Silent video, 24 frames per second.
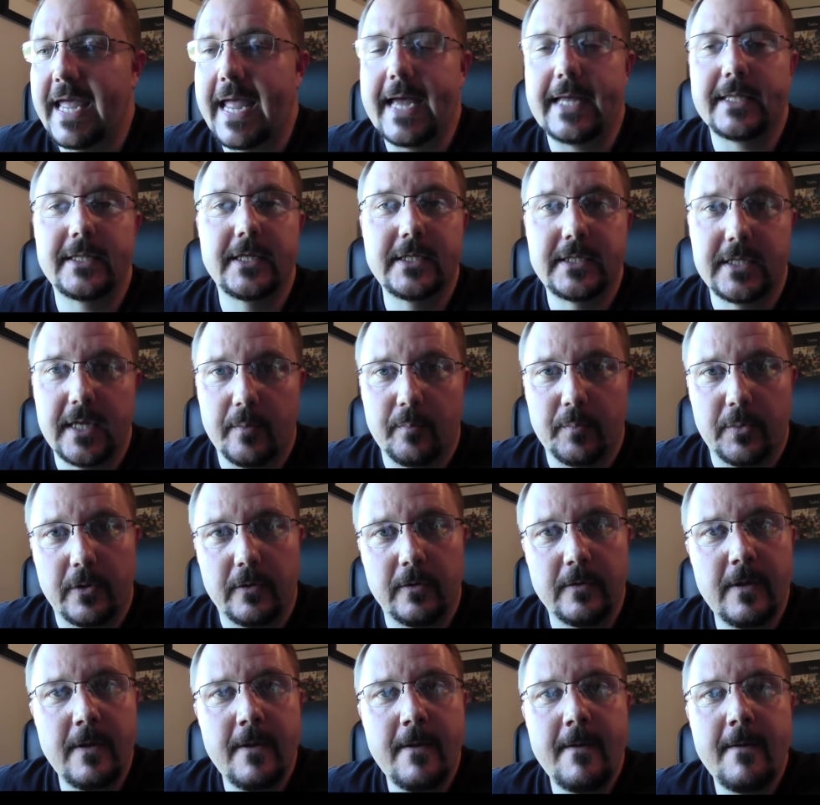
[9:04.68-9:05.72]
They had the
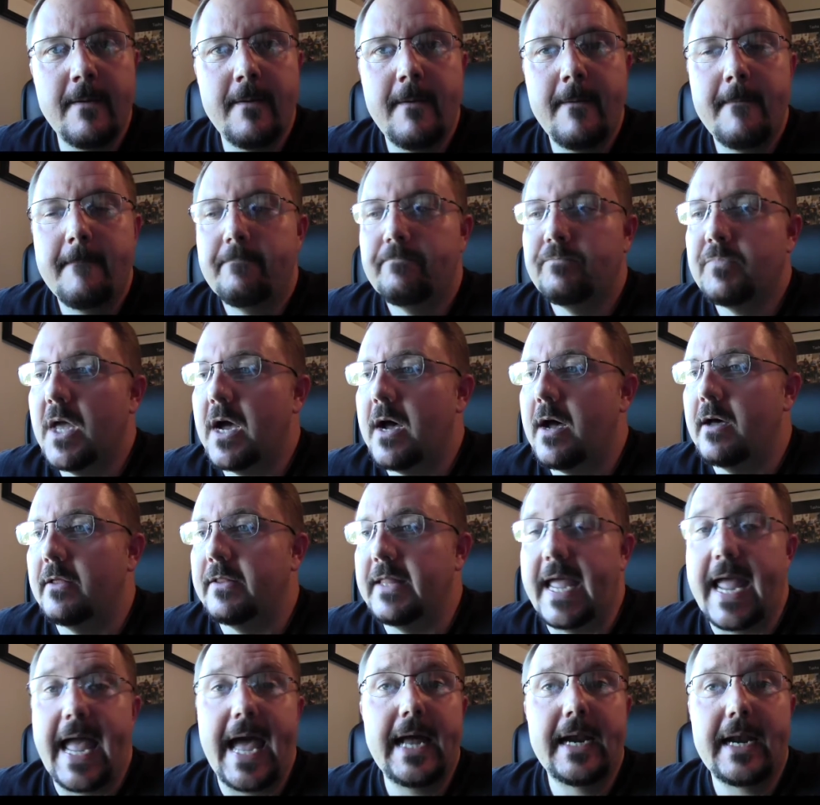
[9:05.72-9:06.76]
temple.
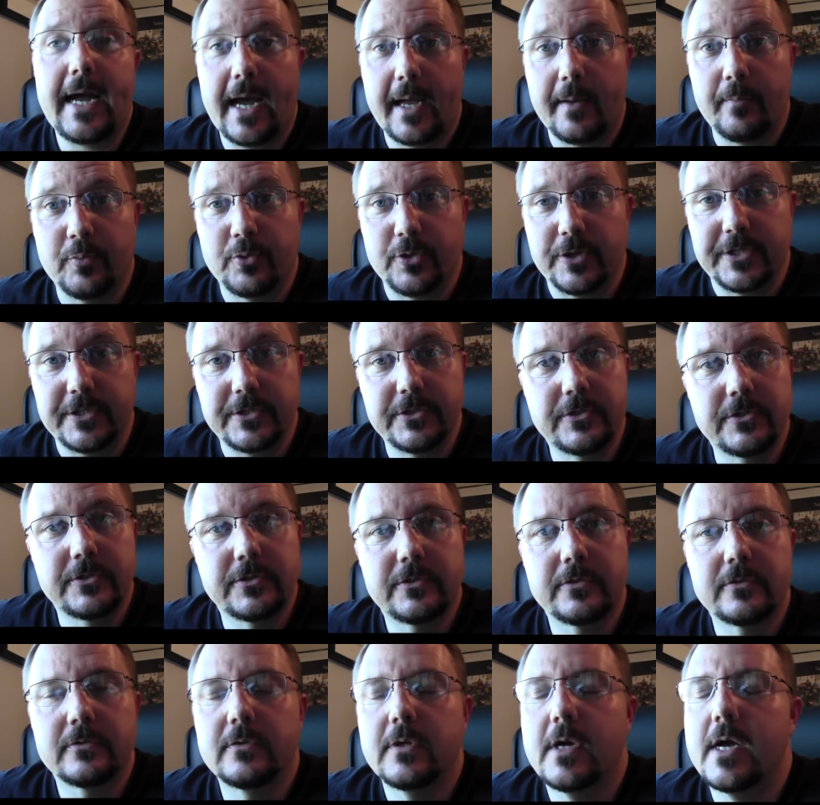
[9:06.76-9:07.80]
They had high
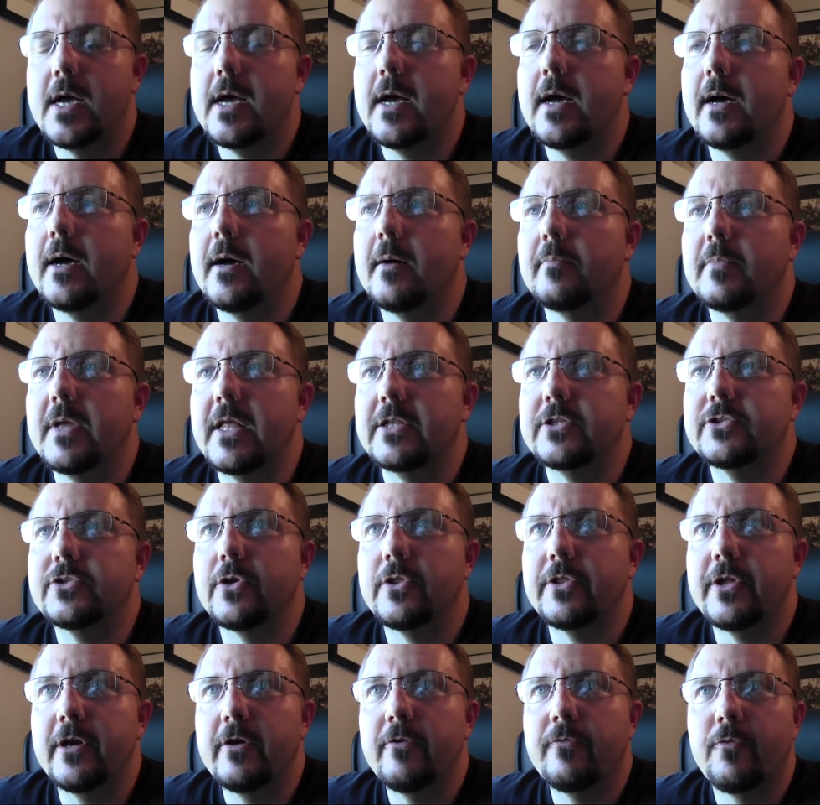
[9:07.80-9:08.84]
priests. And
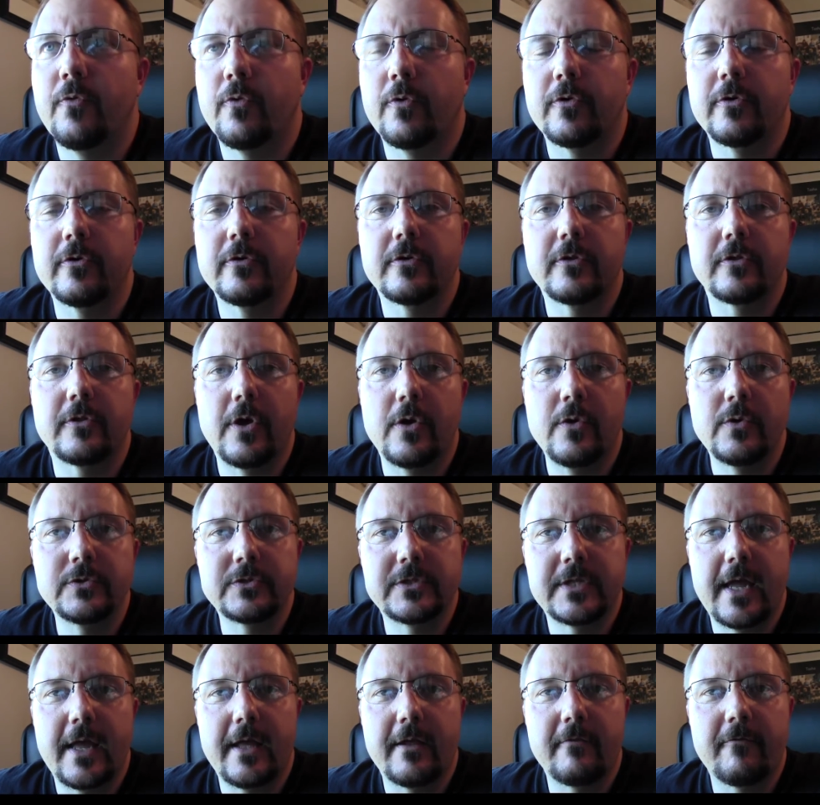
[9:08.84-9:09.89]
so therefore,
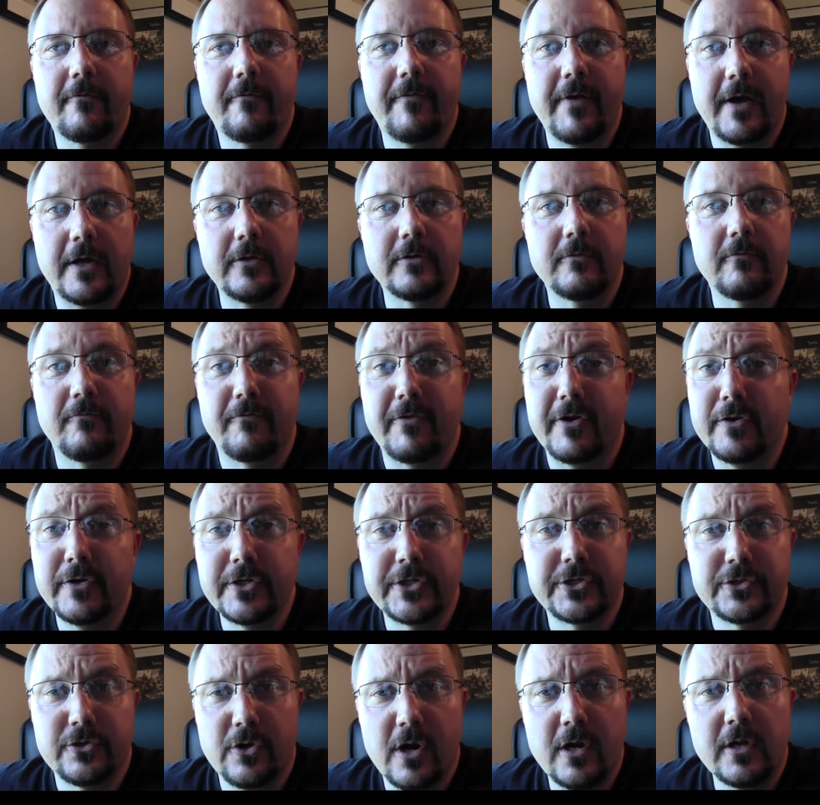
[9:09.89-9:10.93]
those that felt
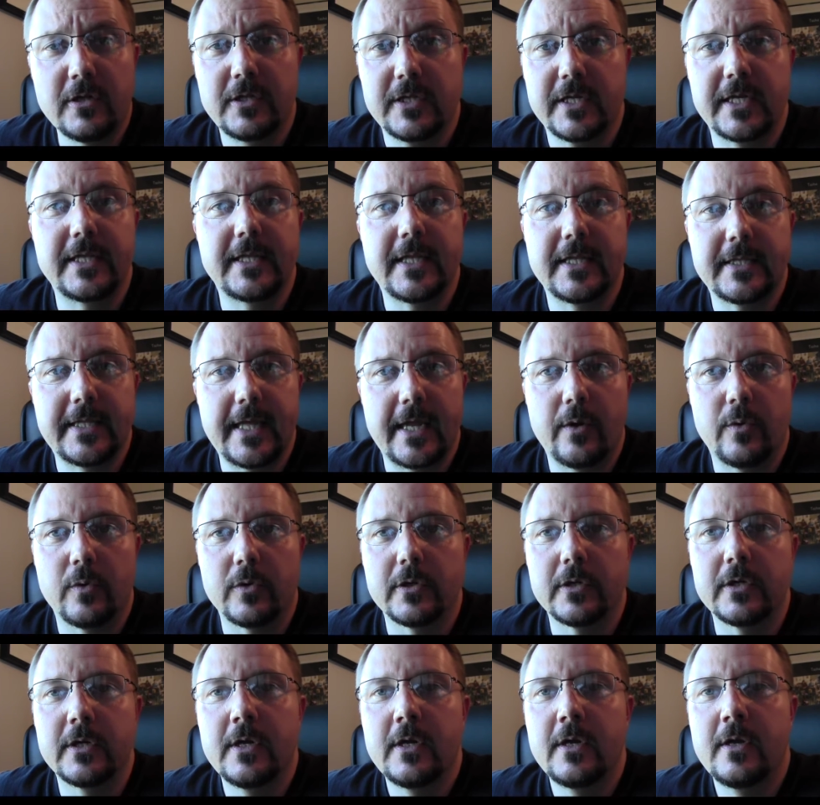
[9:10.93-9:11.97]
very strongly that they
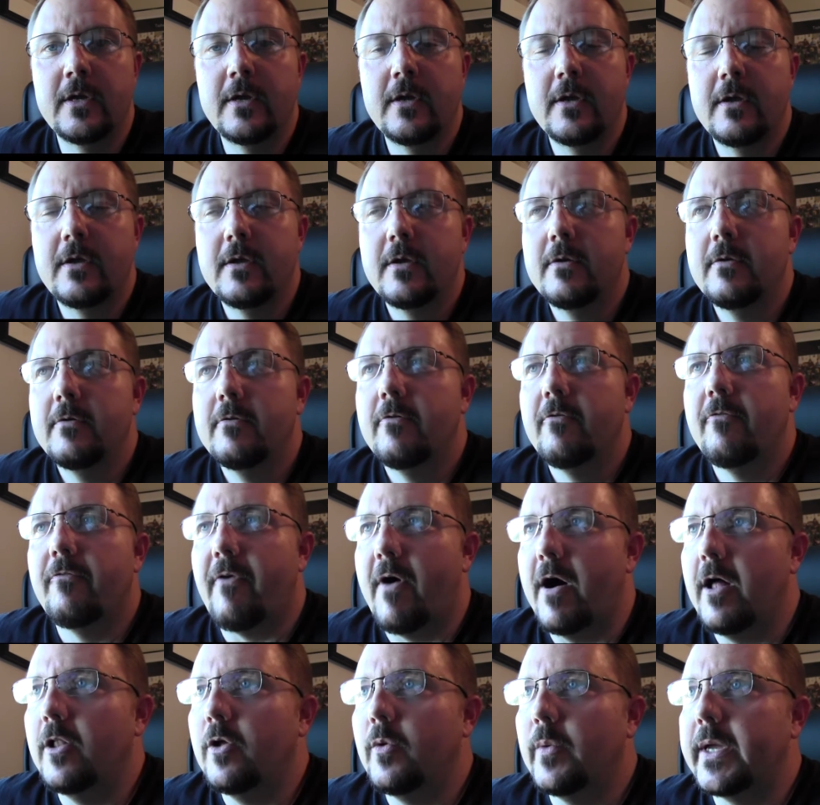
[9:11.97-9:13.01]
were
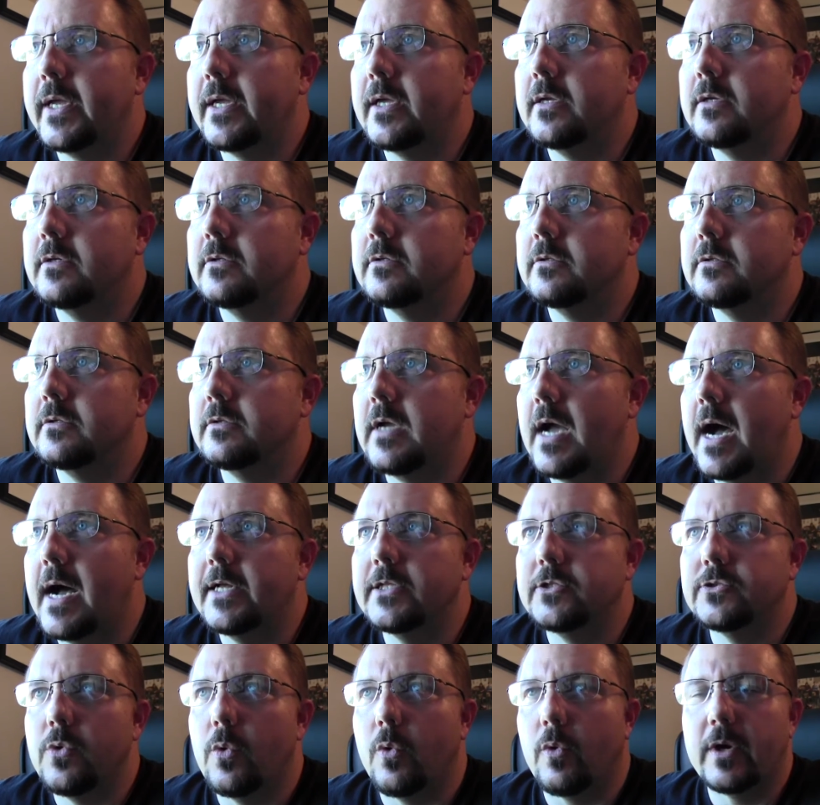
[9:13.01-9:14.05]
following
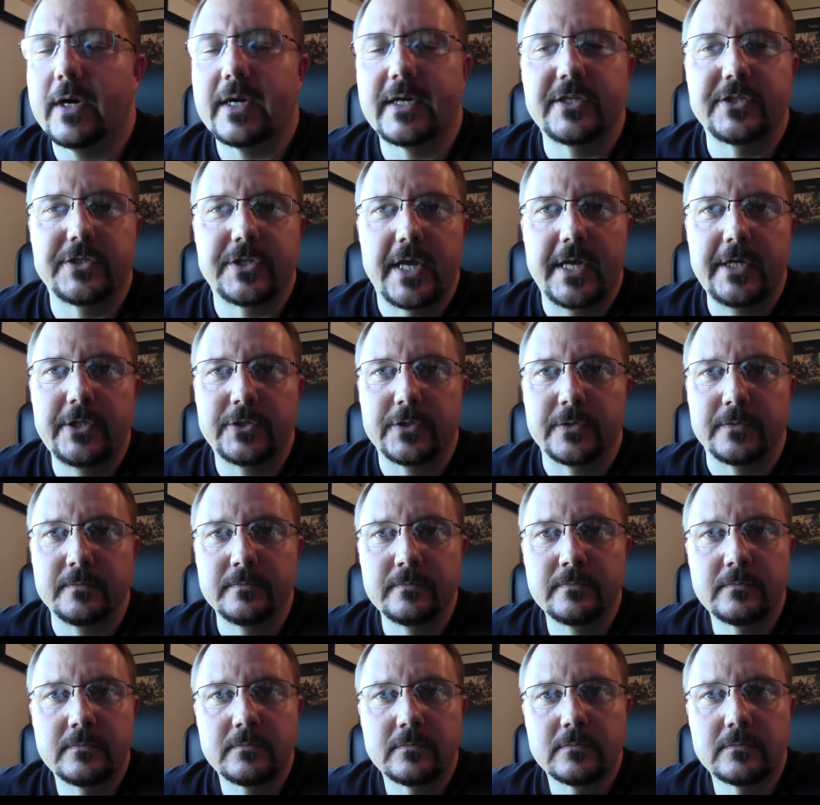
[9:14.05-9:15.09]
God's
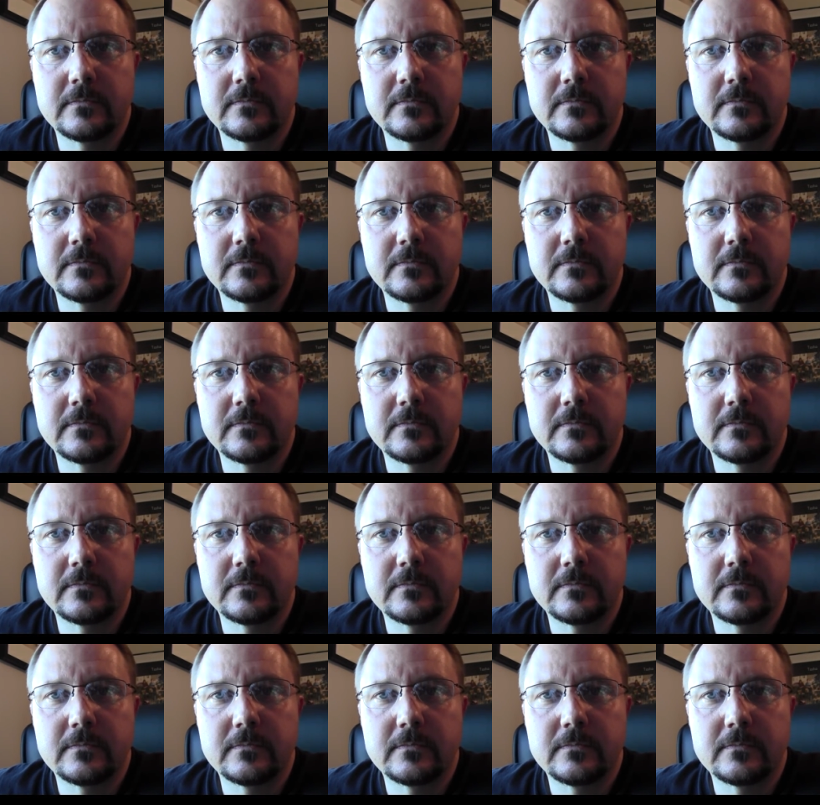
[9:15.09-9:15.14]
organization